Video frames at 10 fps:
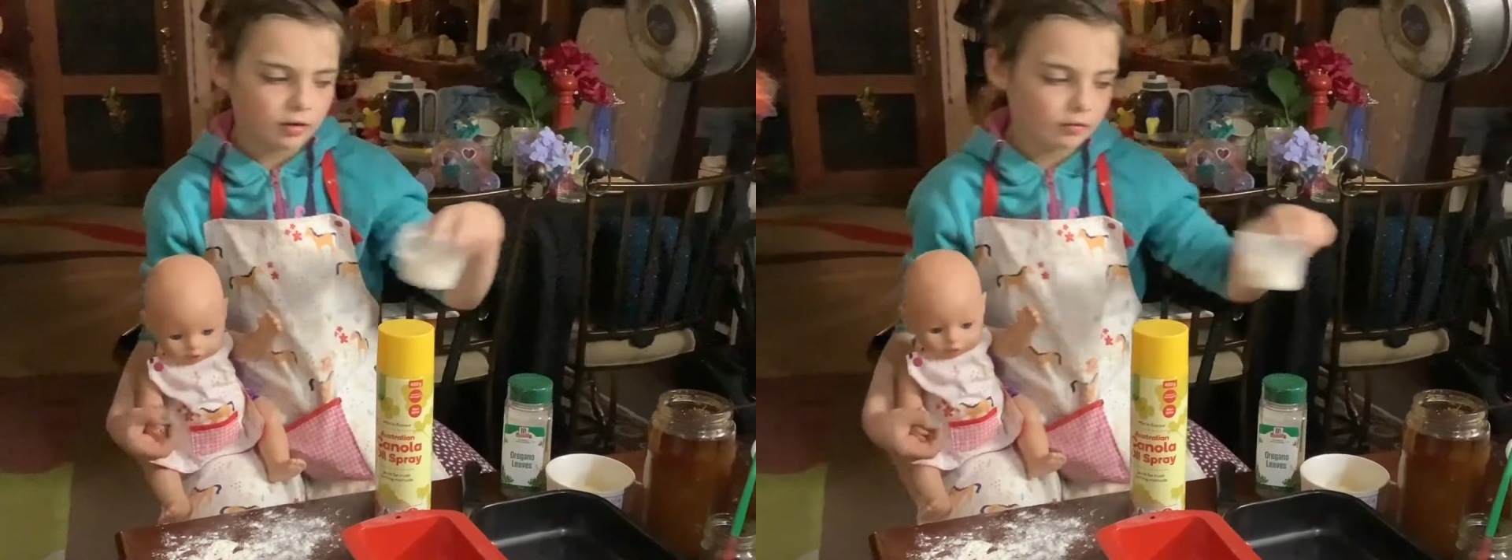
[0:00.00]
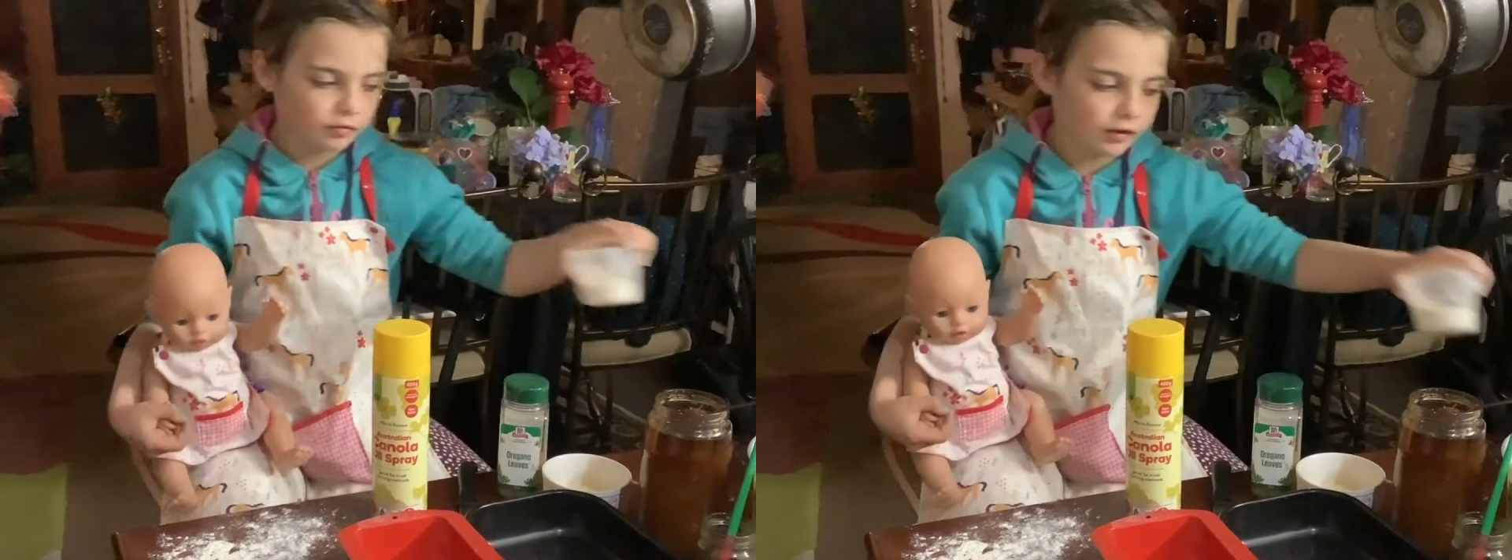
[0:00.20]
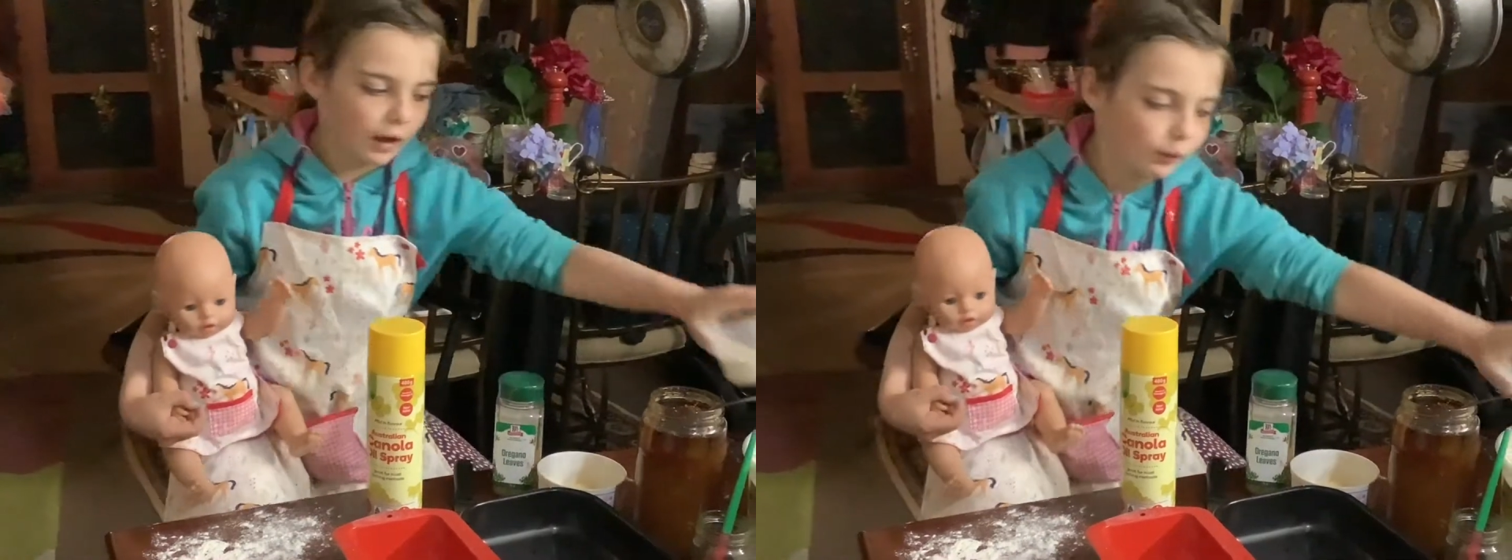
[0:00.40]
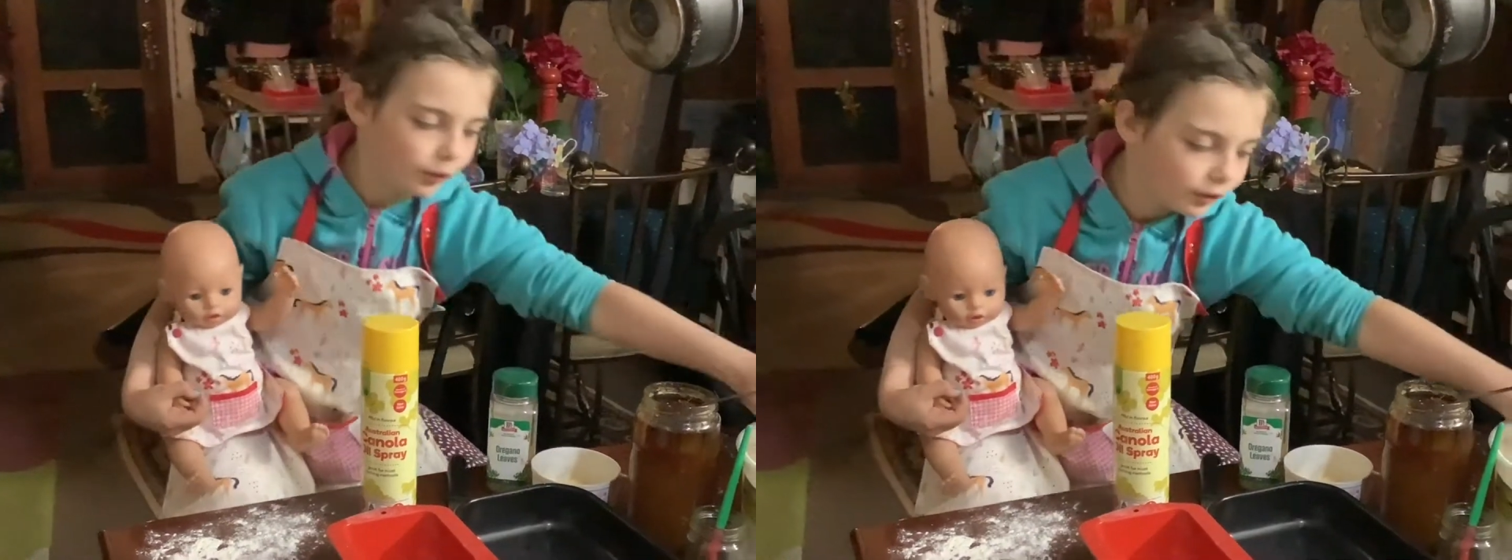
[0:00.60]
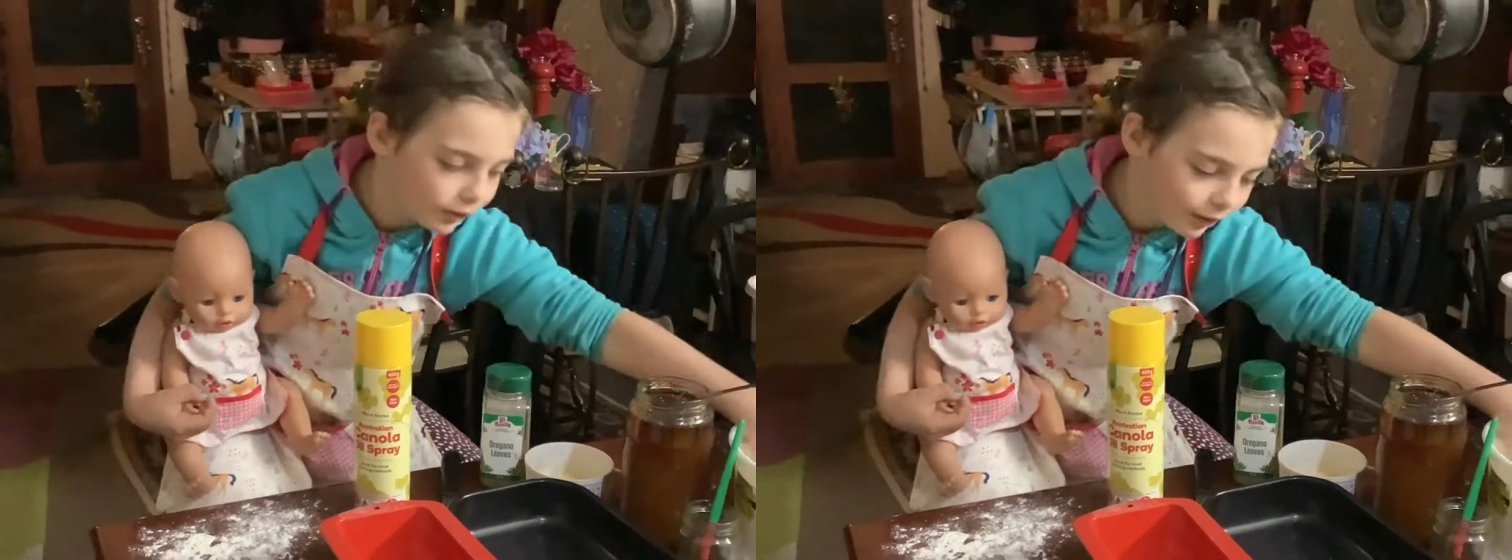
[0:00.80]
flour,
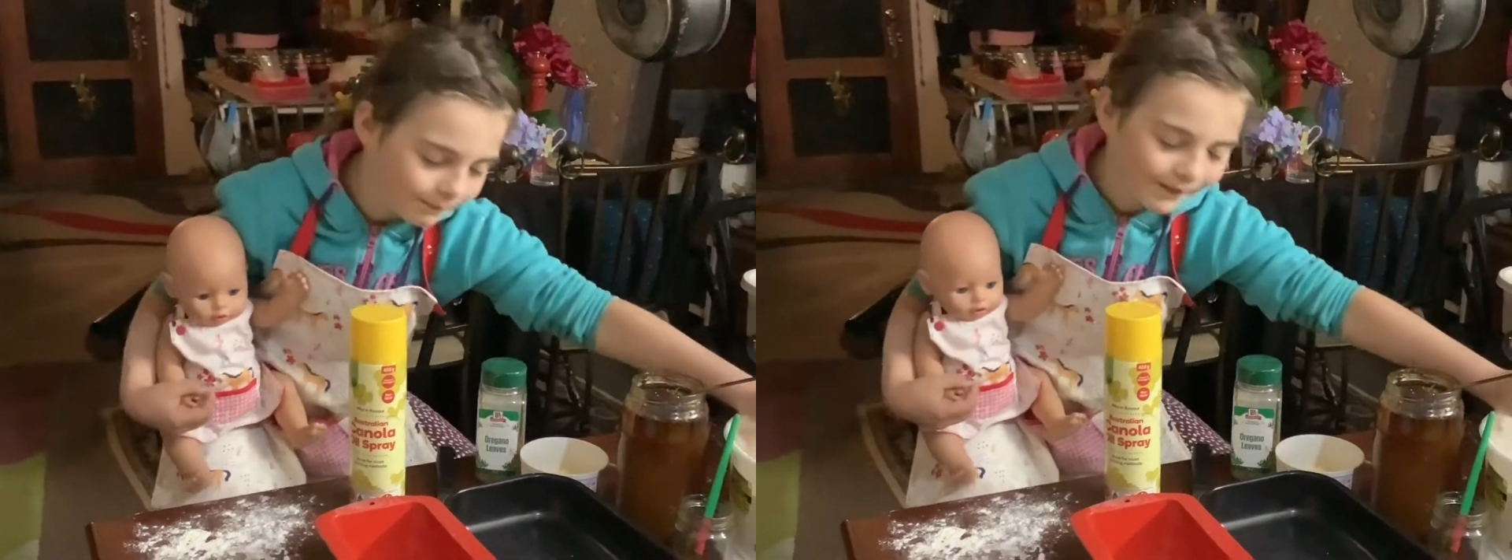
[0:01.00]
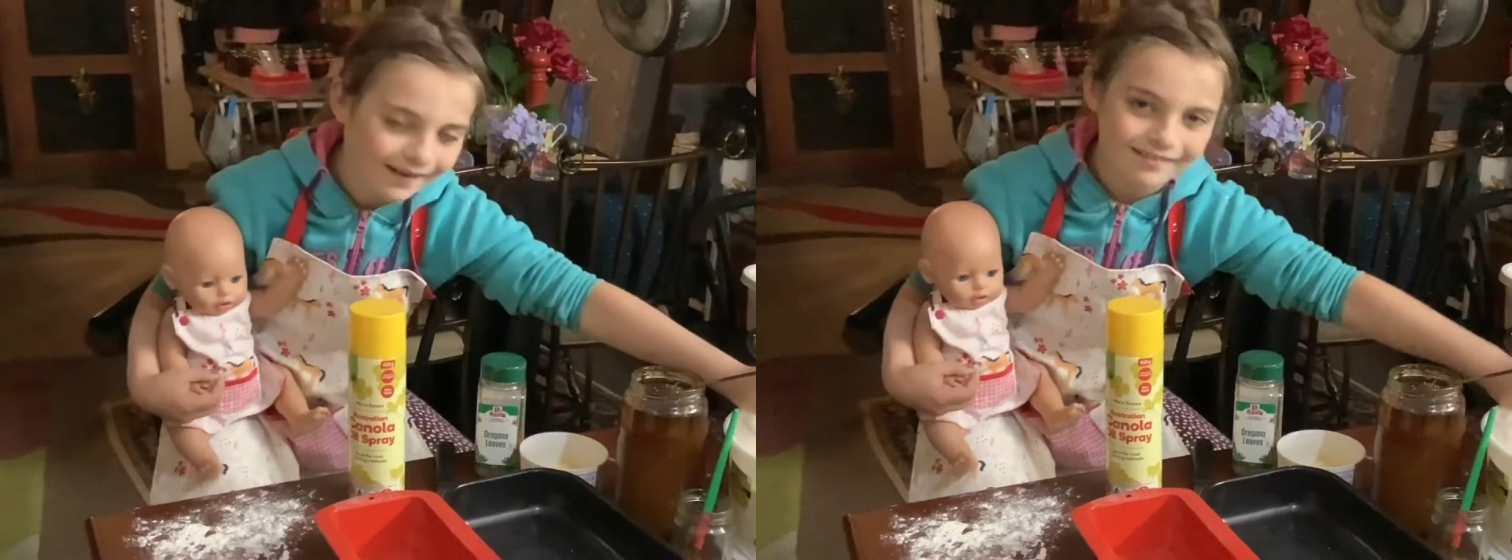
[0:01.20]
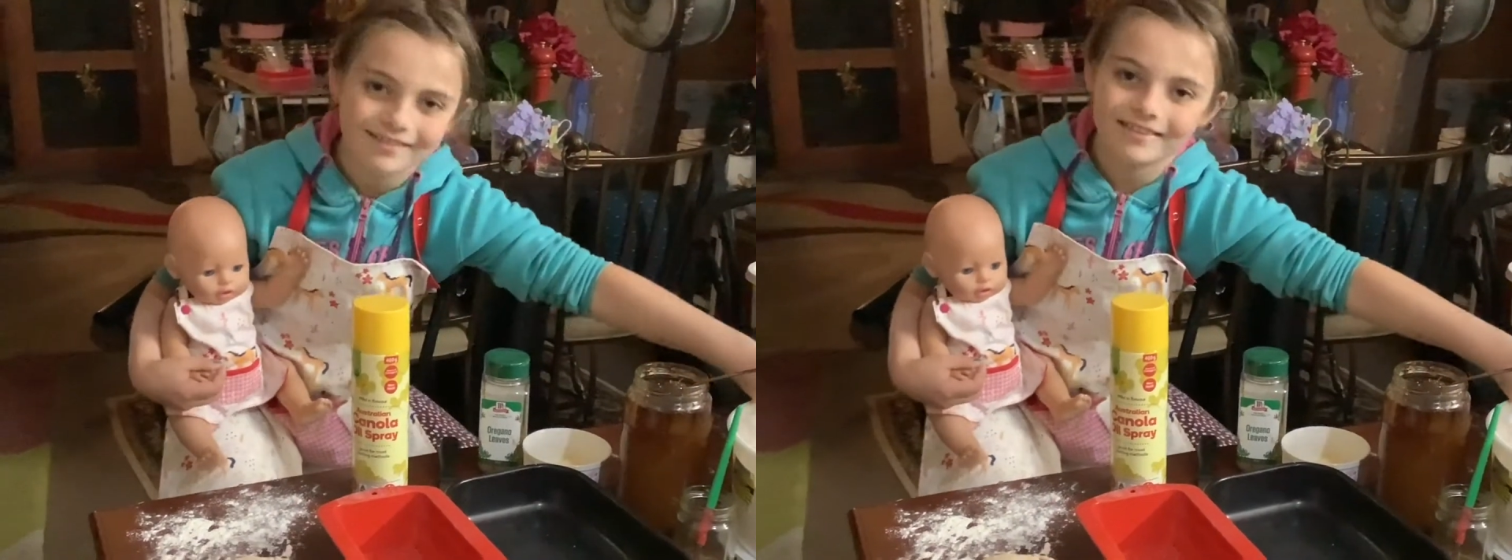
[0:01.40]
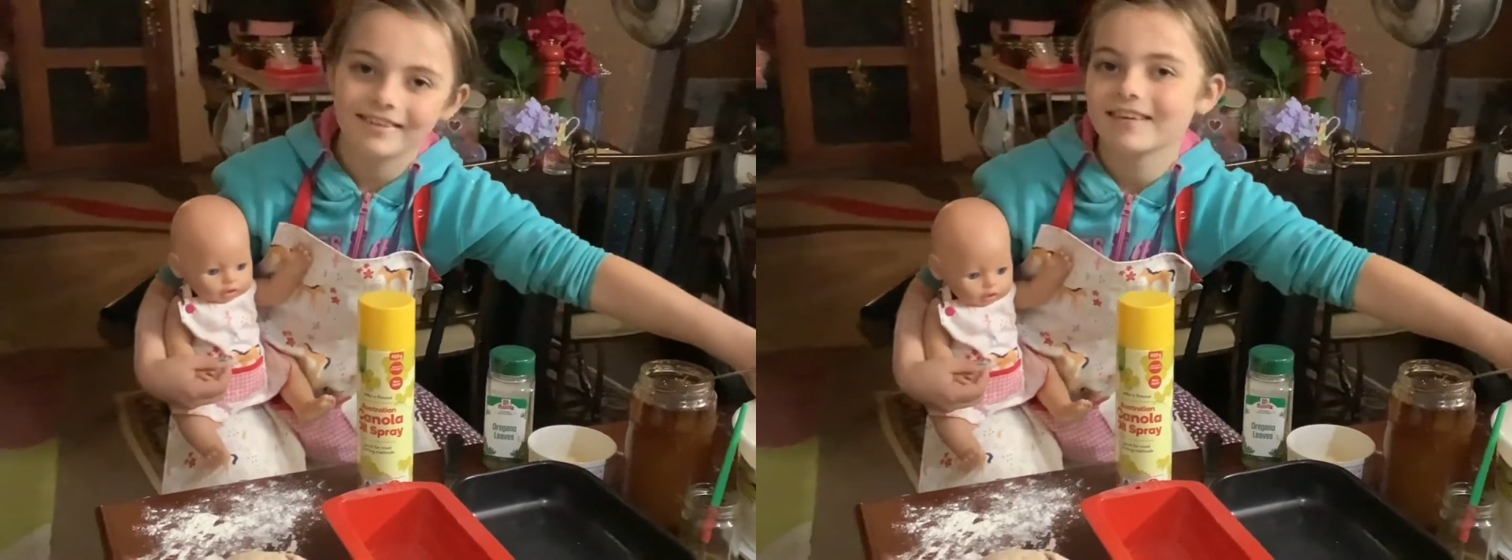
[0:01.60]
no powder,